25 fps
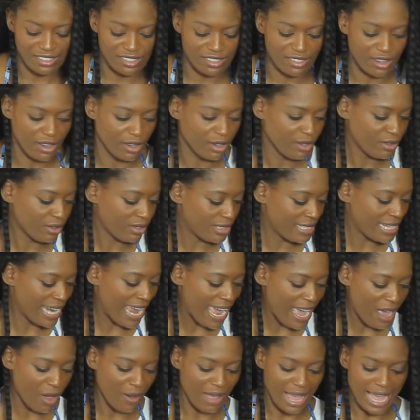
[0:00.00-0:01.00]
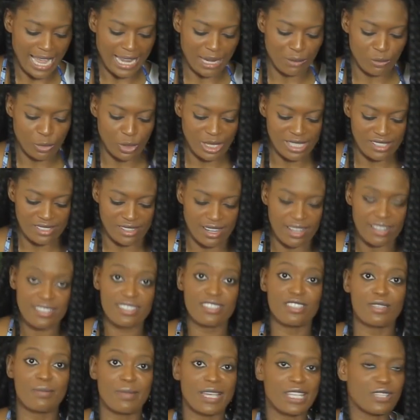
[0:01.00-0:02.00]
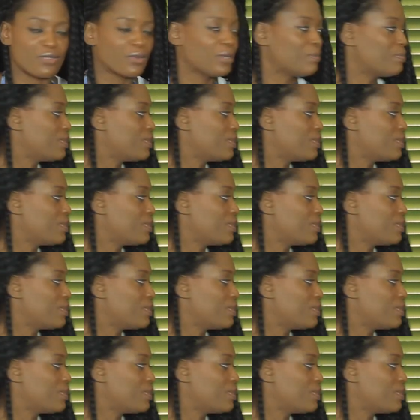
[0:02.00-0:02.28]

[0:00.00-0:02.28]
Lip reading: so now I am going to cut into my sweet